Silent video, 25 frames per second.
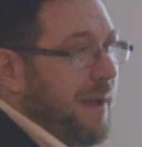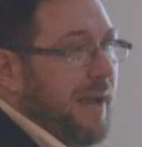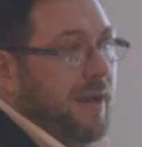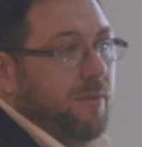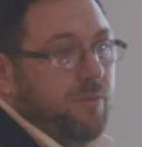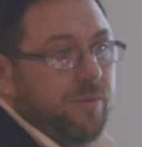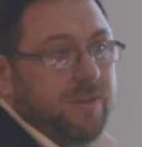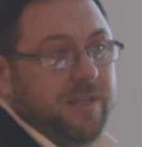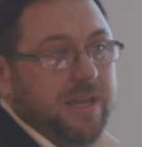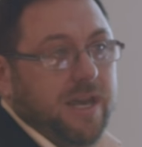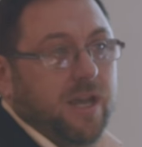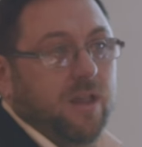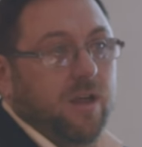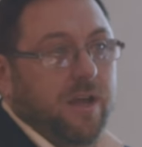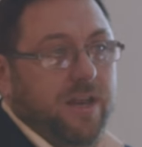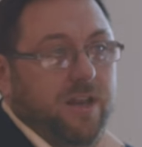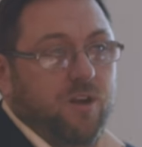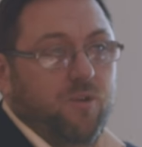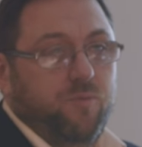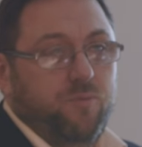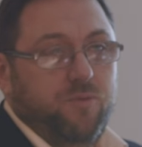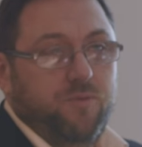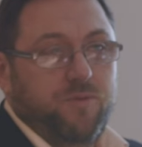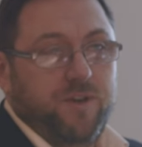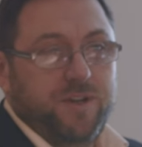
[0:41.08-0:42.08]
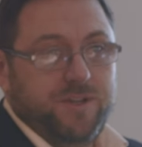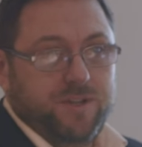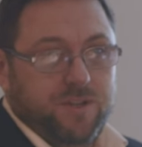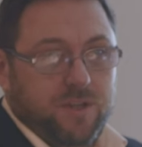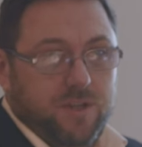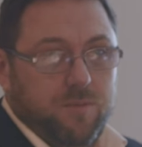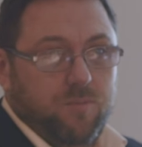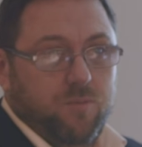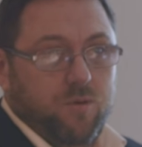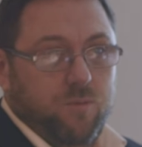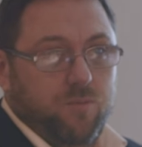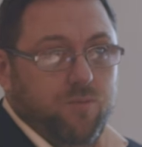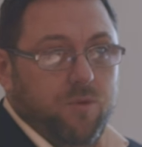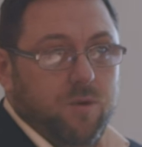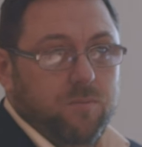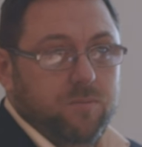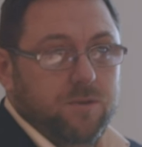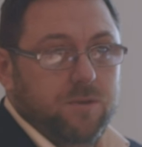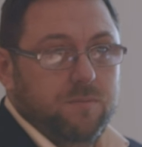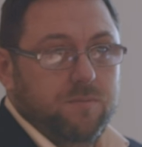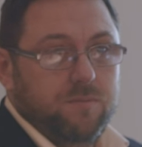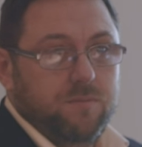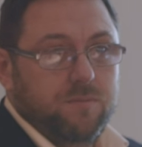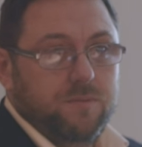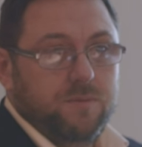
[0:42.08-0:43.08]
back with the allied health professional in more
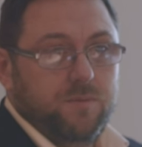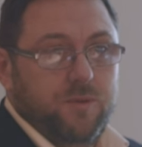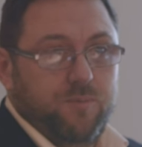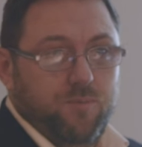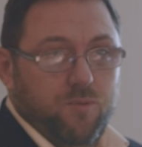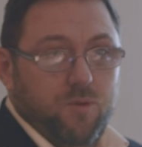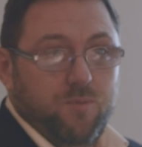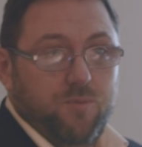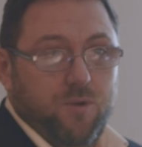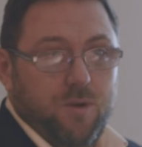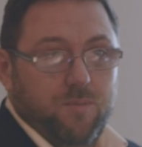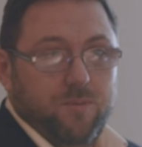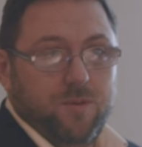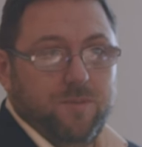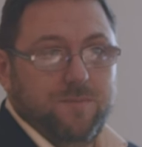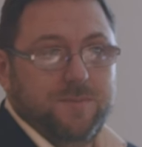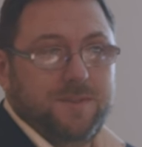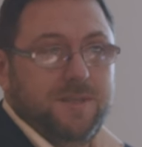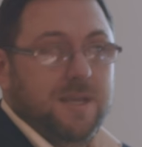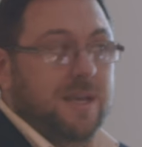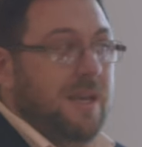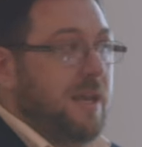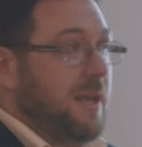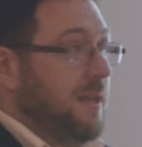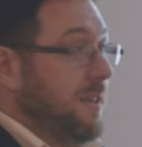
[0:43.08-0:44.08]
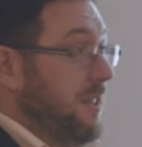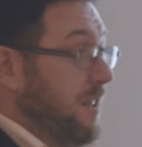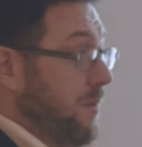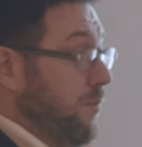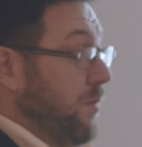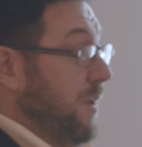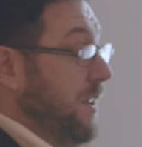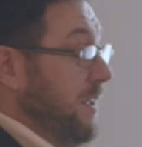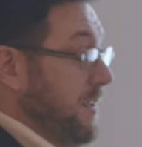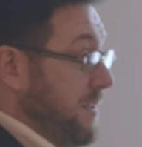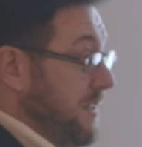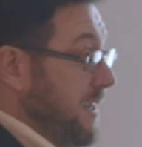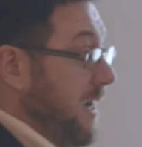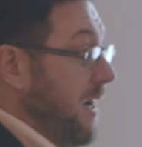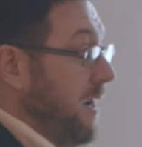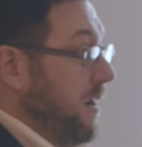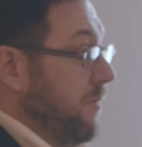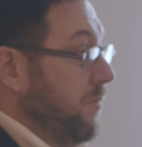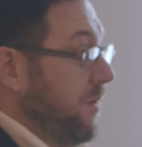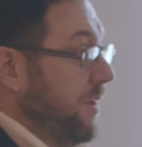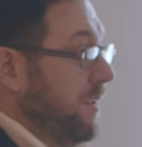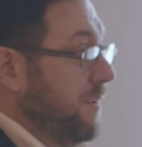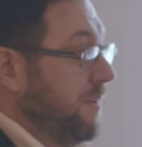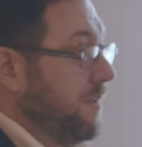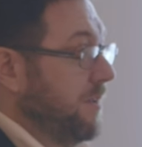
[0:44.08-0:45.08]
problems, with more problems than what they
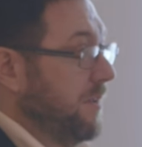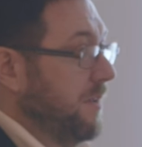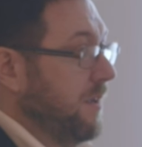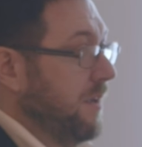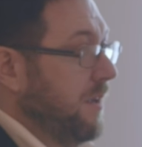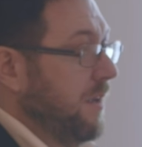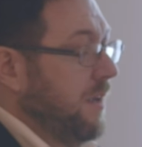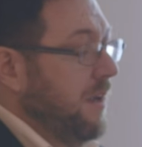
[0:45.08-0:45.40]
started with.